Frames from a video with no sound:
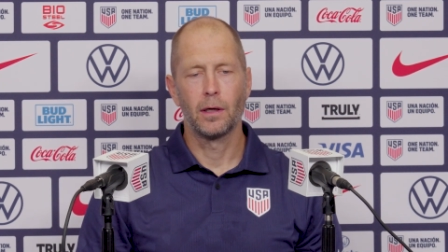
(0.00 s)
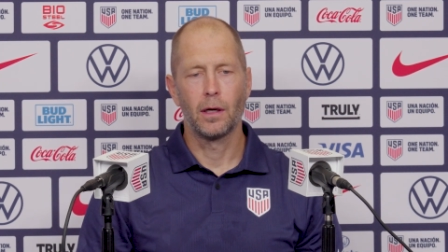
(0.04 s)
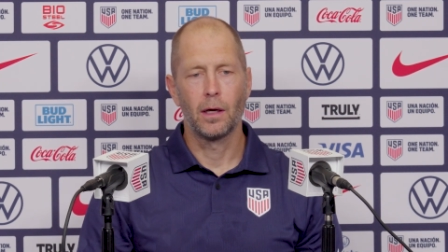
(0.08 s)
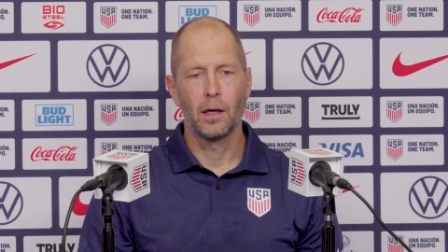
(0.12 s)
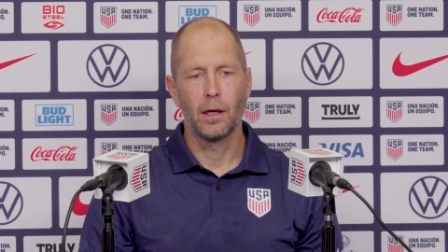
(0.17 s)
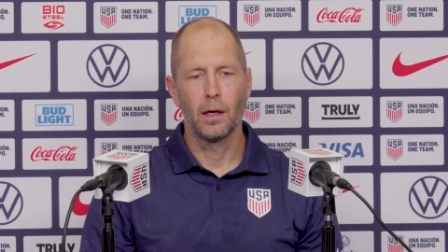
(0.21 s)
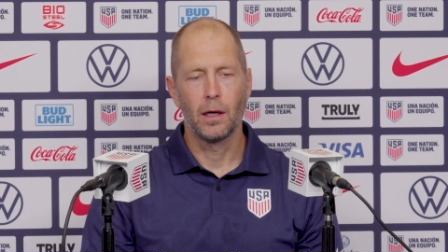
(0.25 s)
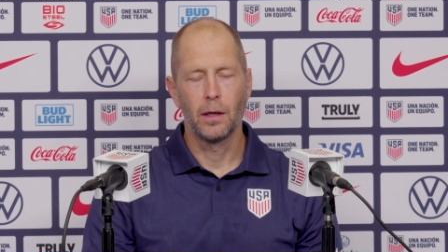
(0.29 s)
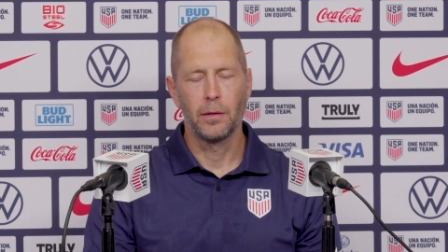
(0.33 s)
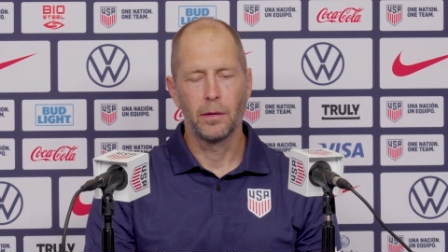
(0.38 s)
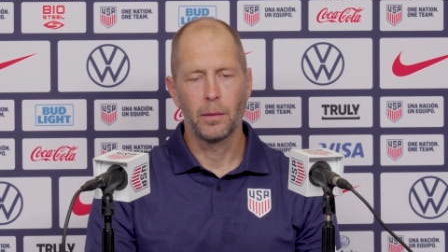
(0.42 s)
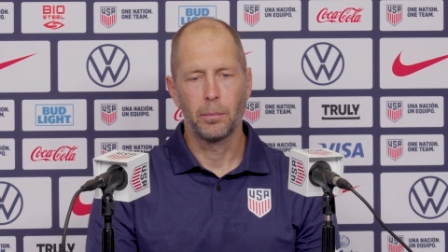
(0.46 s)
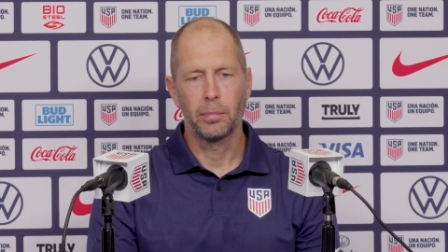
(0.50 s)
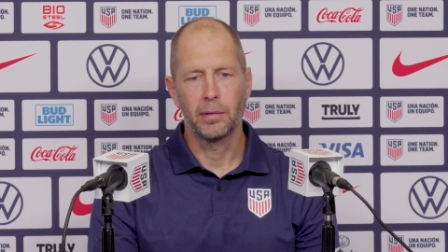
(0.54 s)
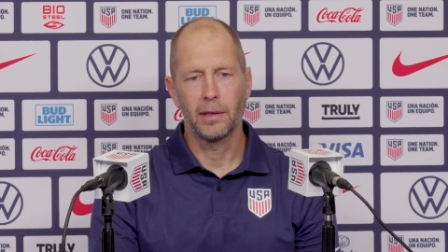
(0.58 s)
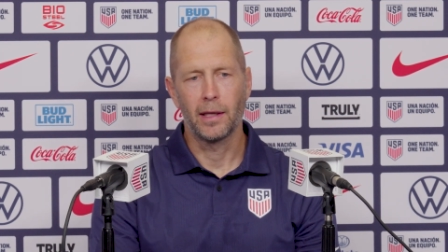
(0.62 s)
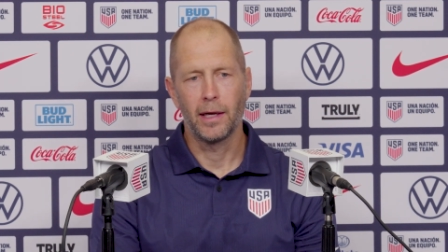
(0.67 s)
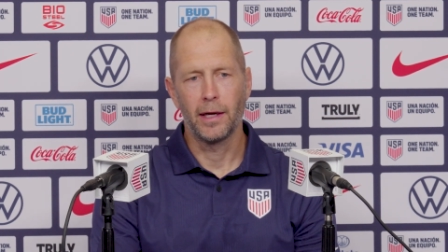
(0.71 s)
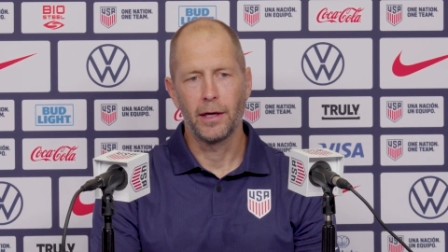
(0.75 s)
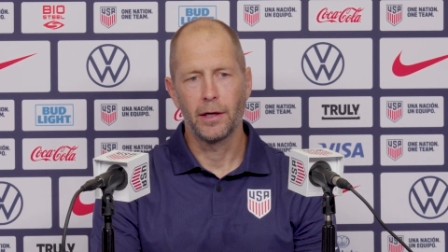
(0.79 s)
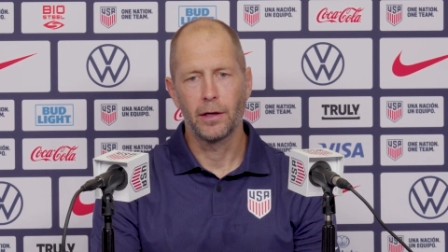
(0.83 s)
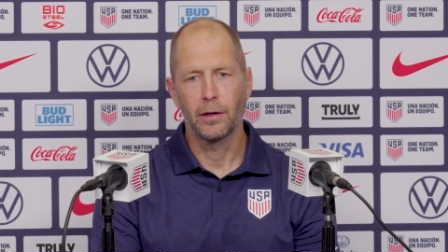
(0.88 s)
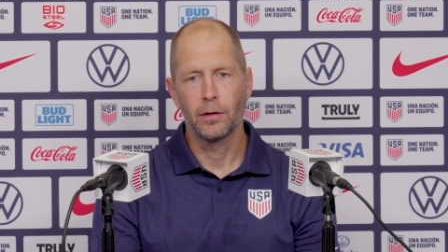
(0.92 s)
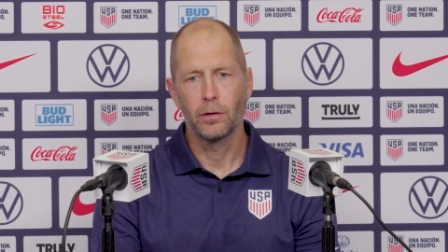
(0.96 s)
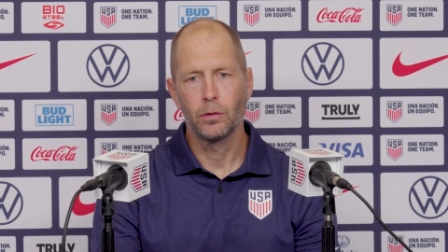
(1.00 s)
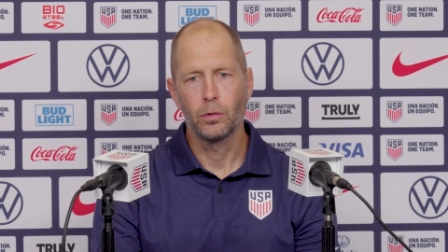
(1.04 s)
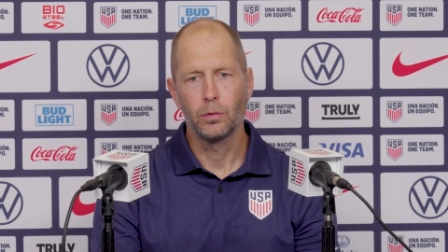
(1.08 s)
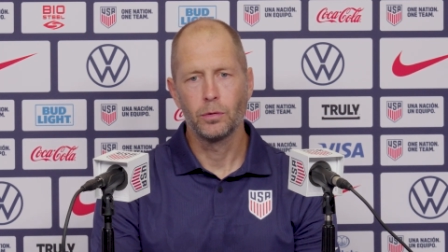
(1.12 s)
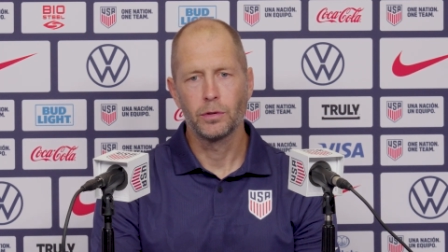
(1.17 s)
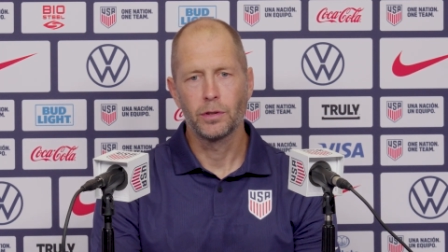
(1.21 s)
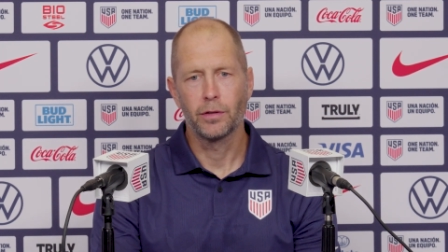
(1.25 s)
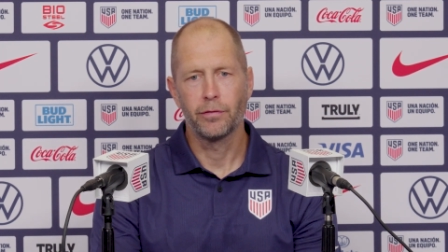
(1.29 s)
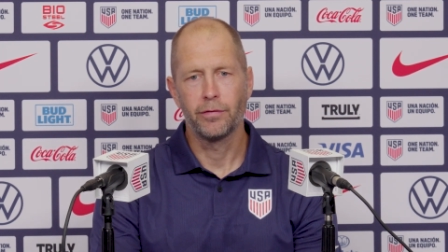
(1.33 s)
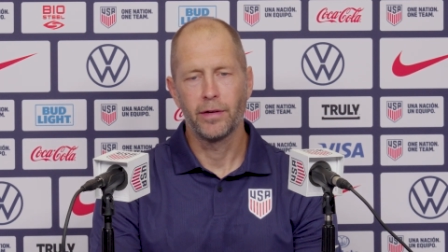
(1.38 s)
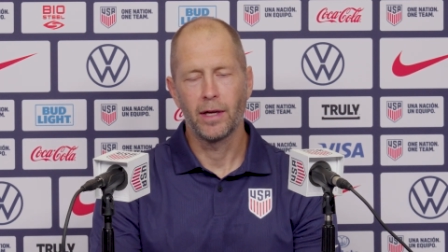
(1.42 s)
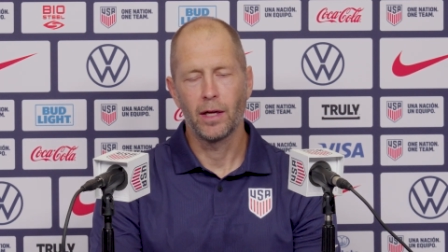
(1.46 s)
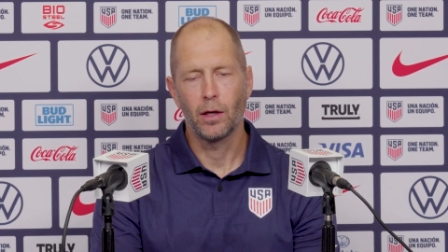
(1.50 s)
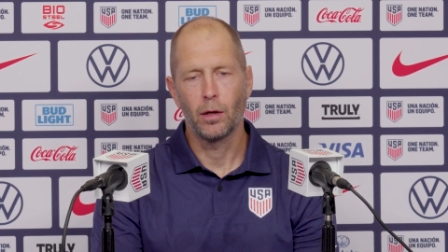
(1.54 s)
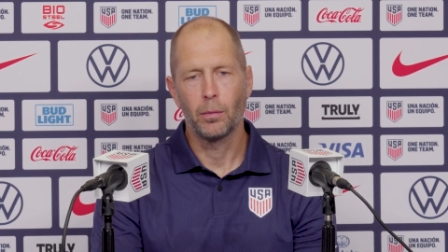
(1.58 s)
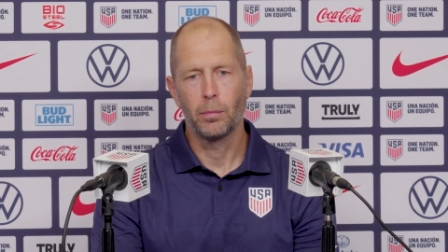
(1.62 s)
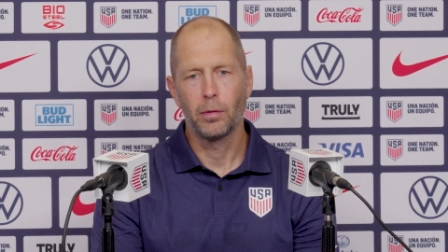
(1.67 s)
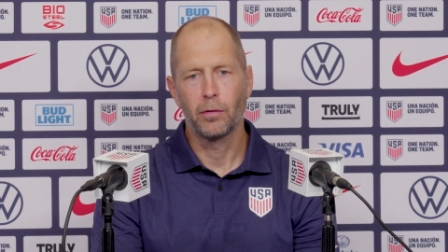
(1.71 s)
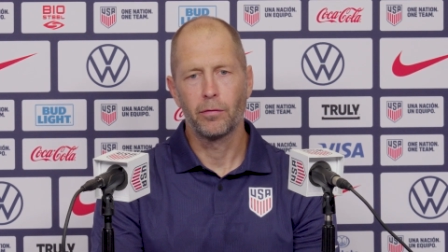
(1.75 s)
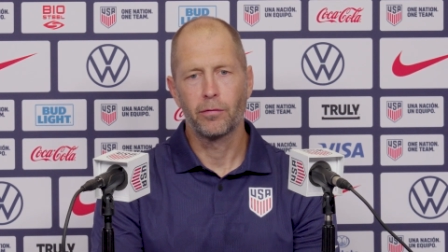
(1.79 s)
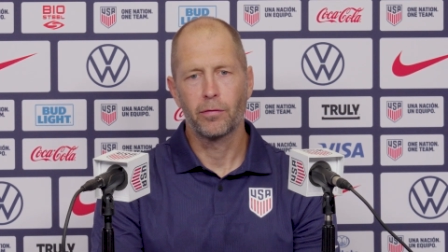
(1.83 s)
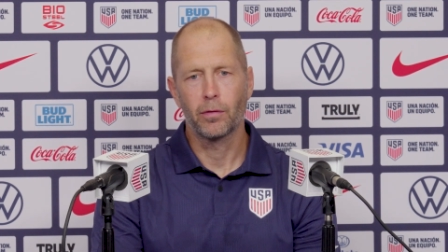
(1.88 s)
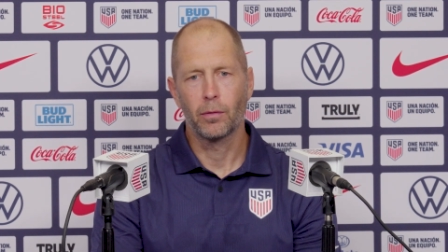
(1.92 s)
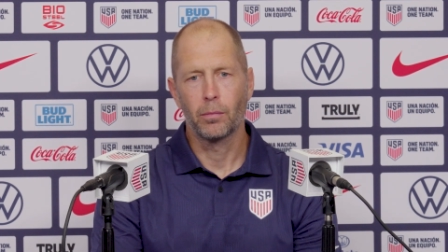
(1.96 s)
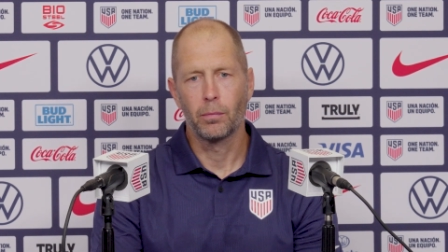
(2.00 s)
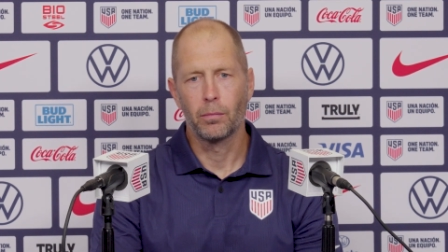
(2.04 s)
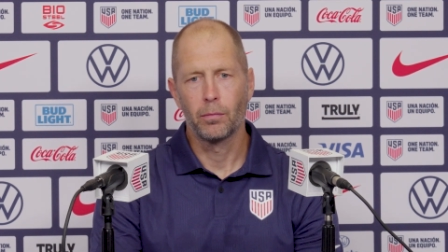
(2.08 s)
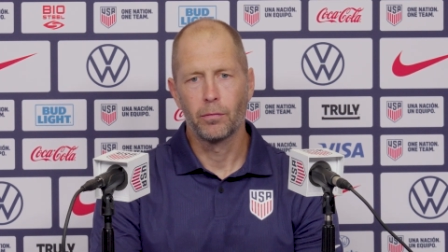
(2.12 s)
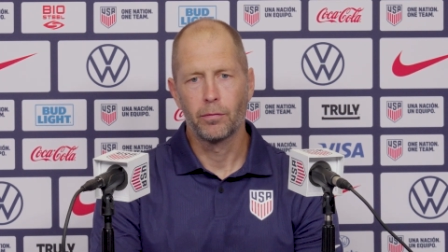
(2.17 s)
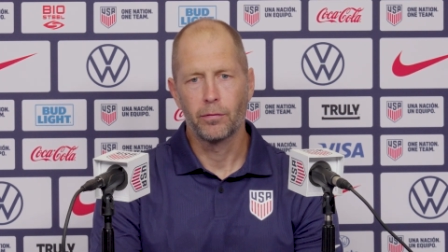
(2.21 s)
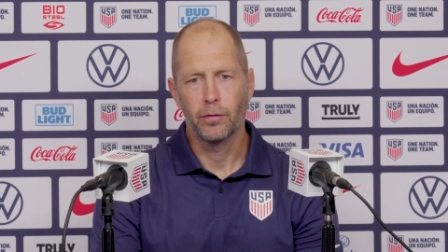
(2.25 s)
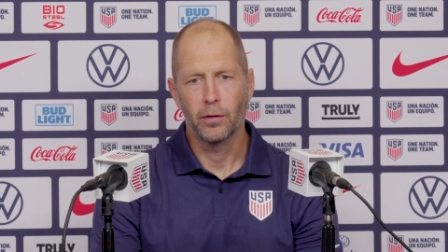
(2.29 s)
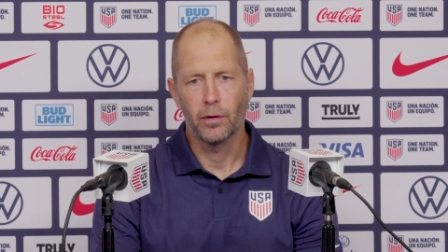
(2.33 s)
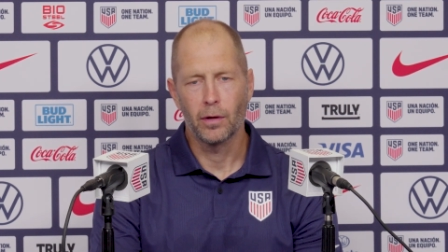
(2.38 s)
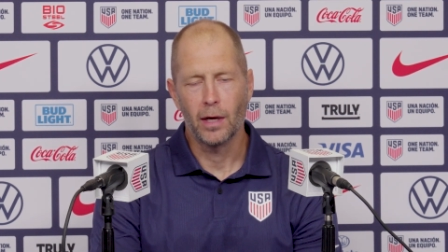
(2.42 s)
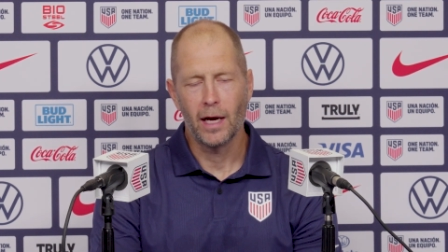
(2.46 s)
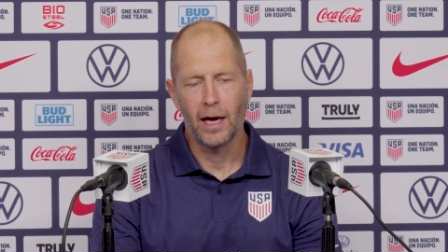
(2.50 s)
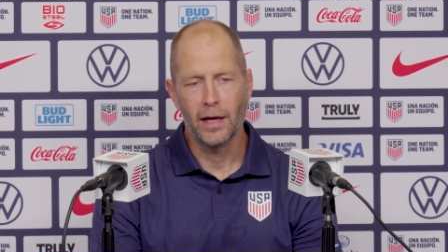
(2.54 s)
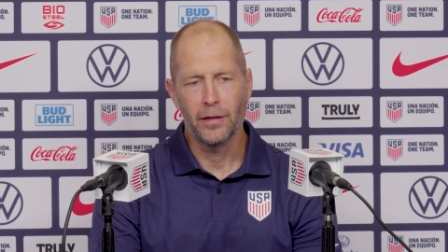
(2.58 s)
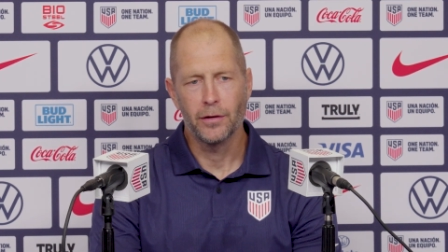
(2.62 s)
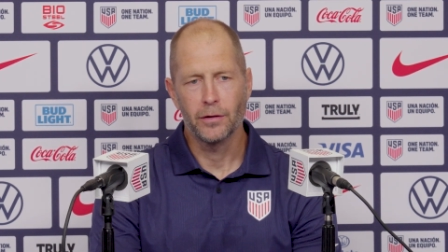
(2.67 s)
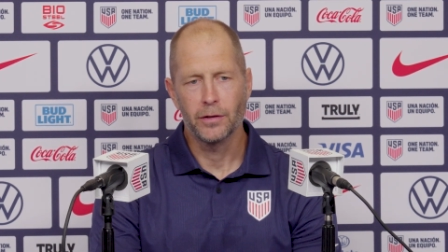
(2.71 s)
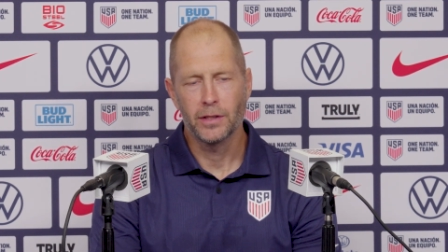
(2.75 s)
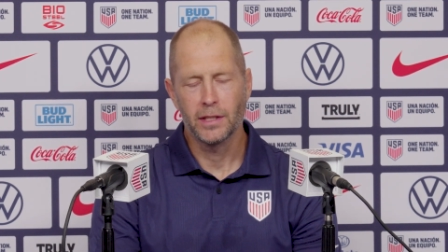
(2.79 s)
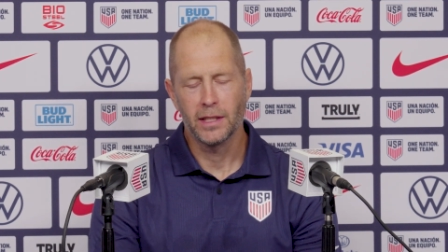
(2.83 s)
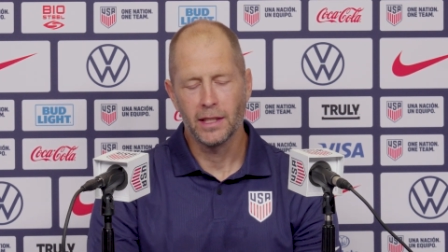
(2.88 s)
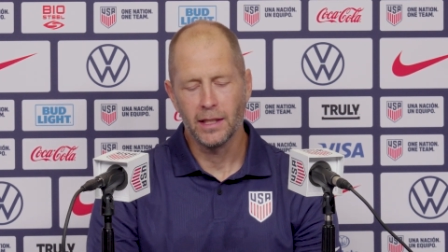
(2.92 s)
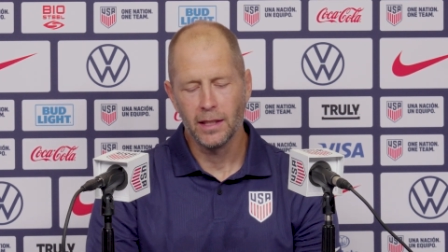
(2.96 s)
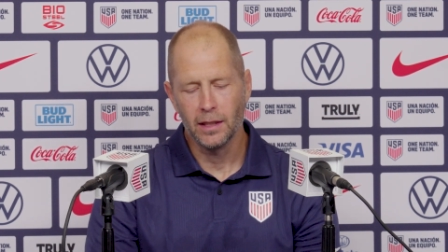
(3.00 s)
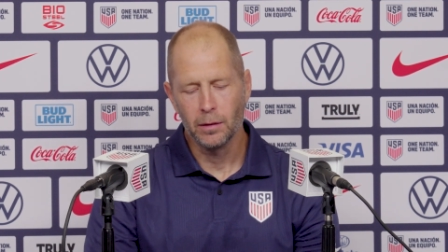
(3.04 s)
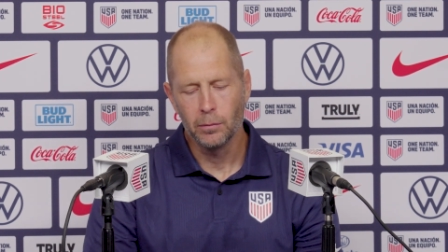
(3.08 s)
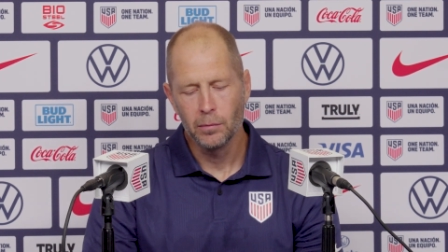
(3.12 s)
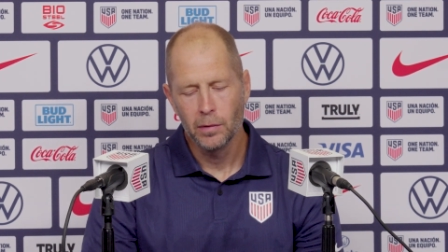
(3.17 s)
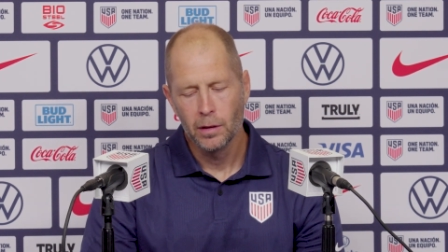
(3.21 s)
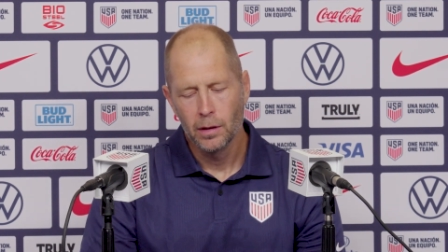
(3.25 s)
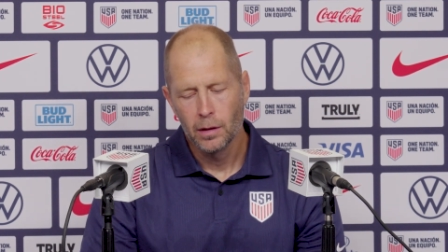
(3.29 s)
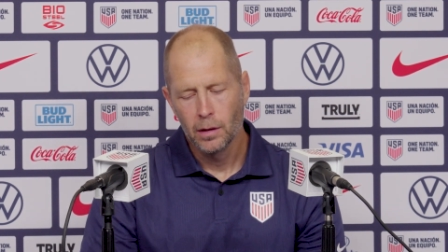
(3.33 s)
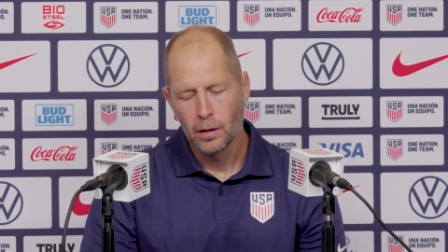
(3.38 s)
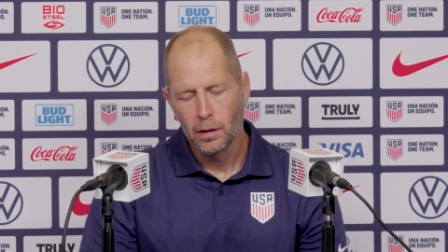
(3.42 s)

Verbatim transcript: on the player who's available for for either team.